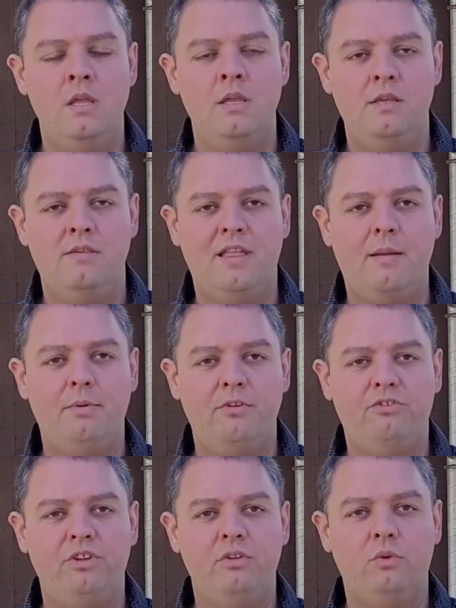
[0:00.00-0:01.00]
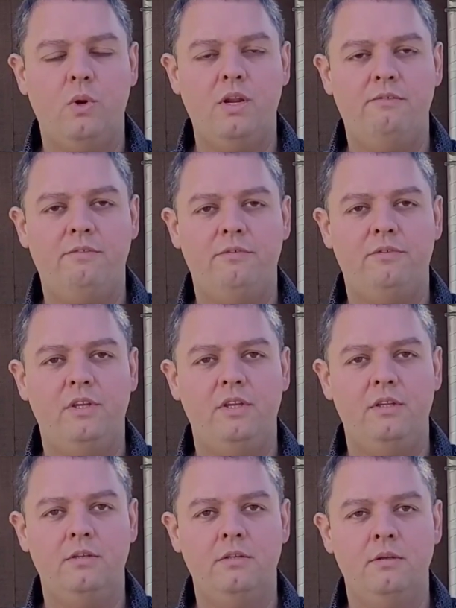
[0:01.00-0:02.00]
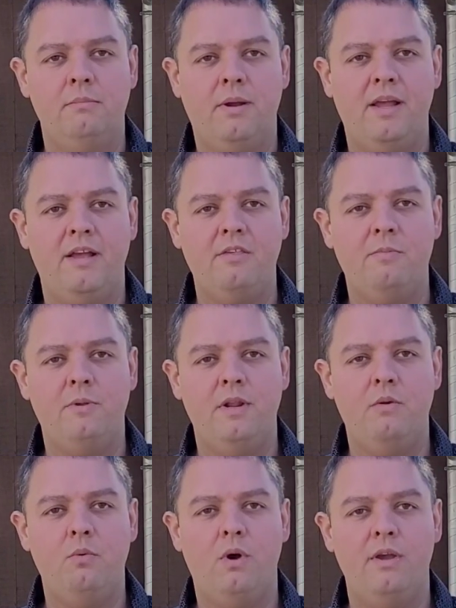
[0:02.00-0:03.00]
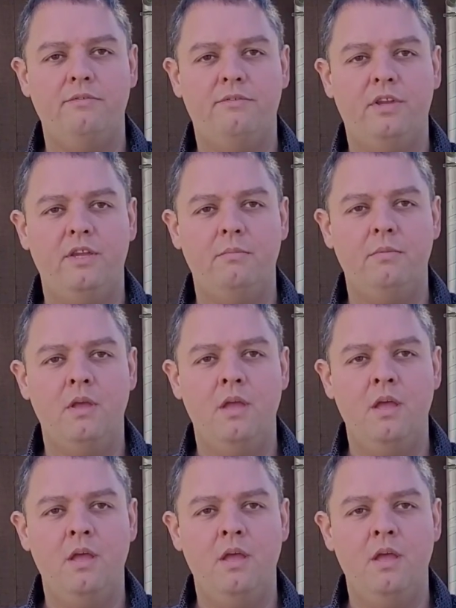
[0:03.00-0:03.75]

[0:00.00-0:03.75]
Established in 2015 by husband and wife team